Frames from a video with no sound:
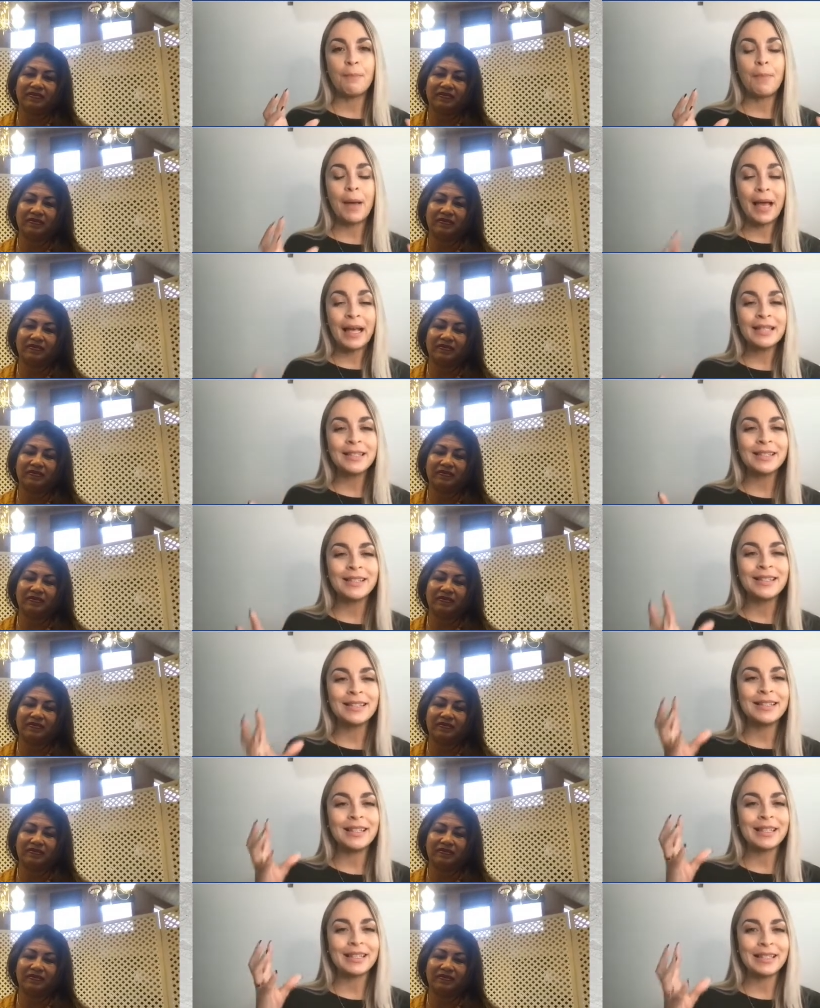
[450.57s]

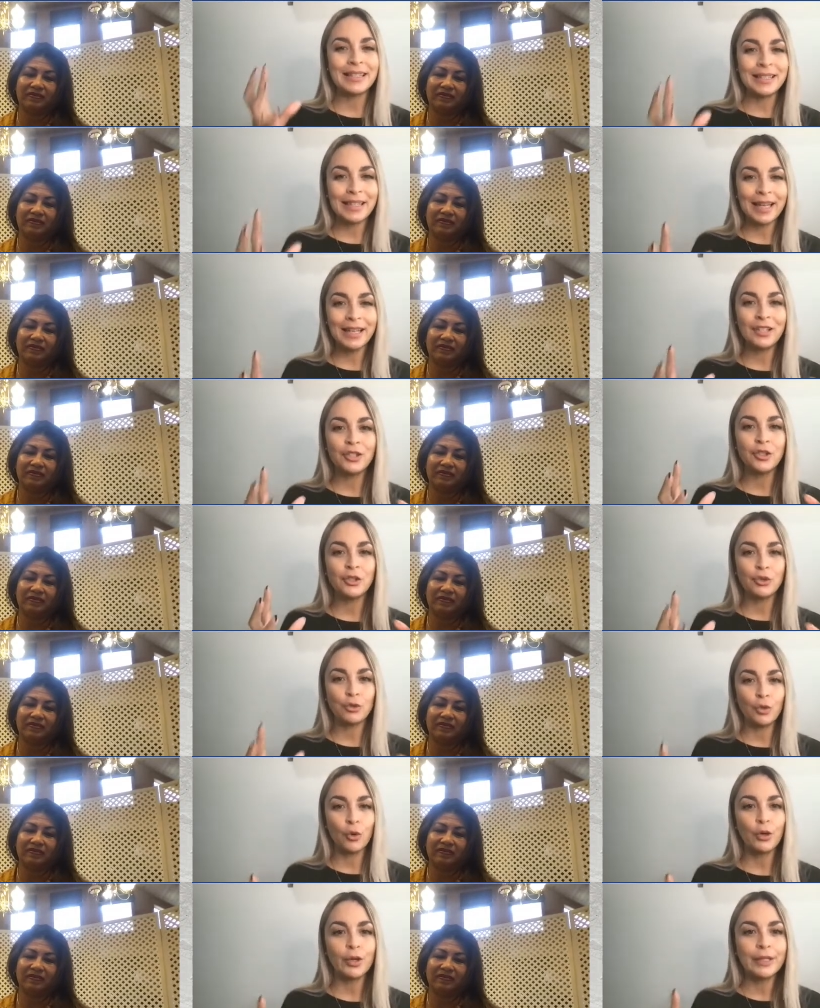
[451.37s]
Speaker 1: best success
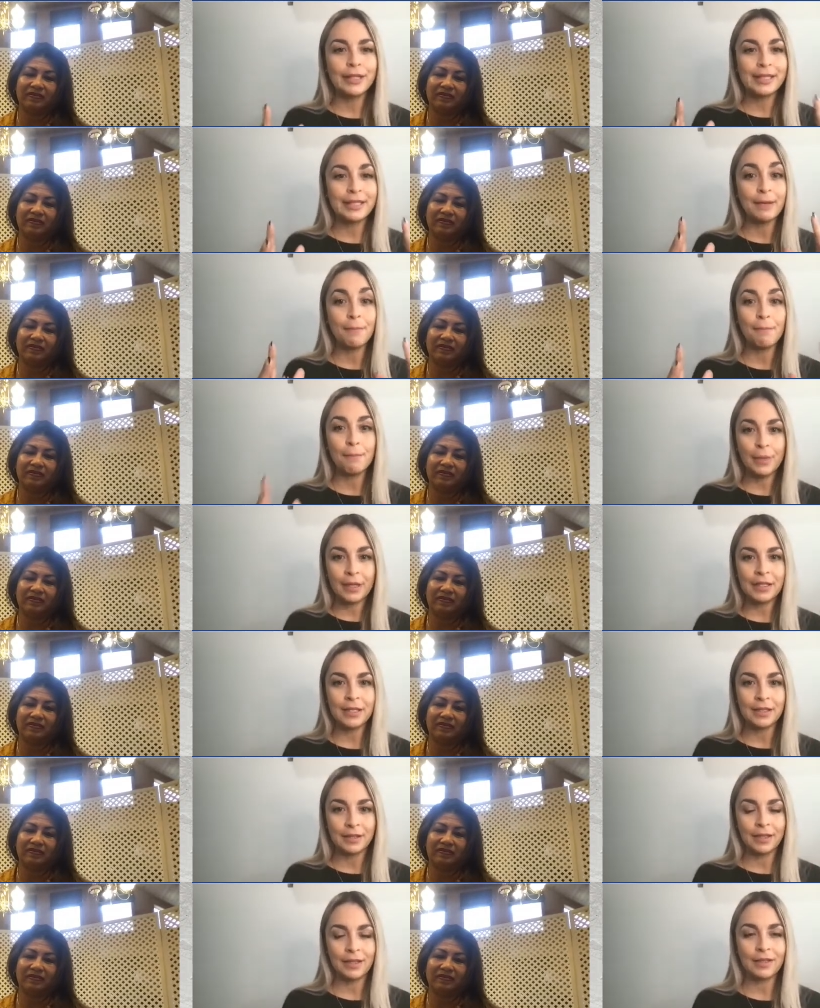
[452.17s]
stories in
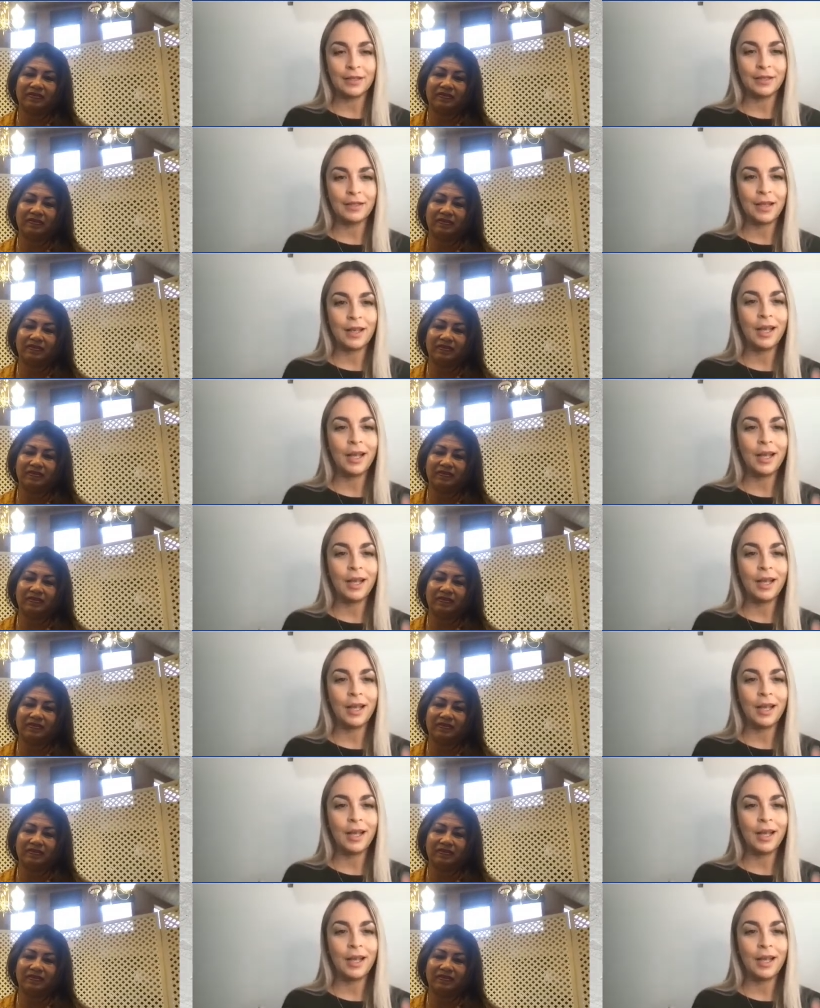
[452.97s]
business